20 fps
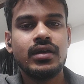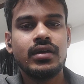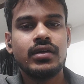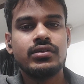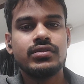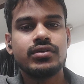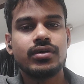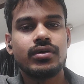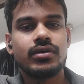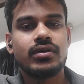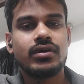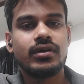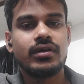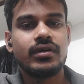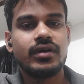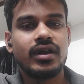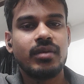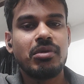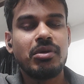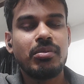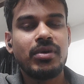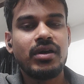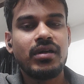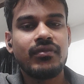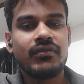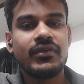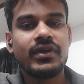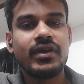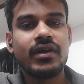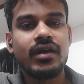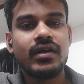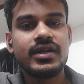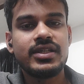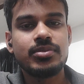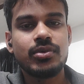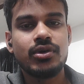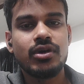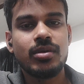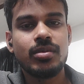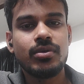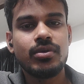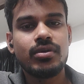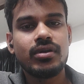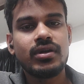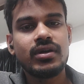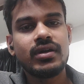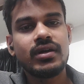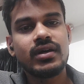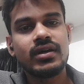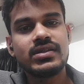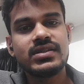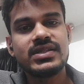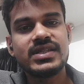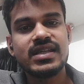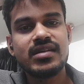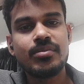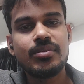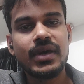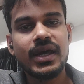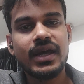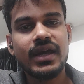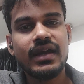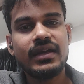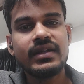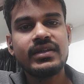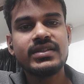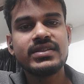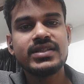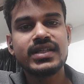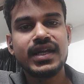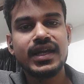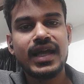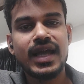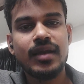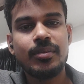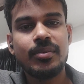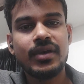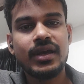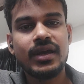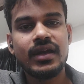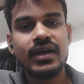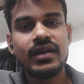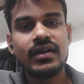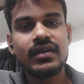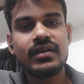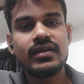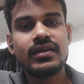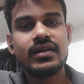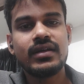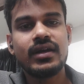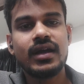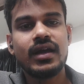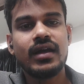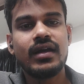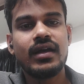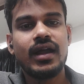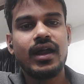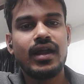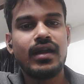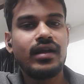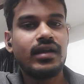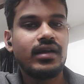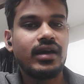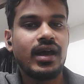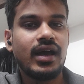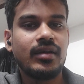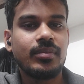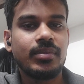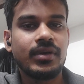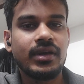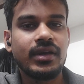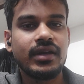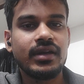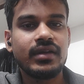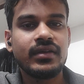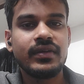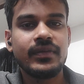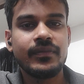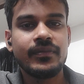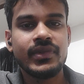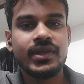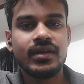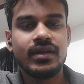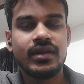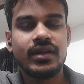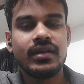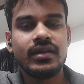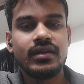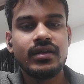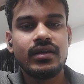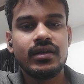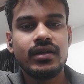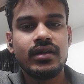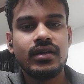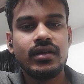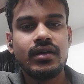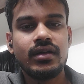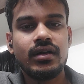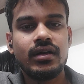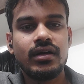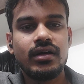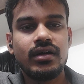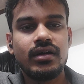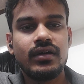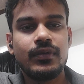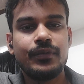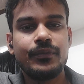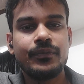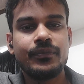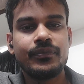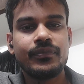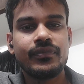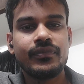So remember, we already spoke about SYN packet, SYNAC packet, and ACK packet, right? Um,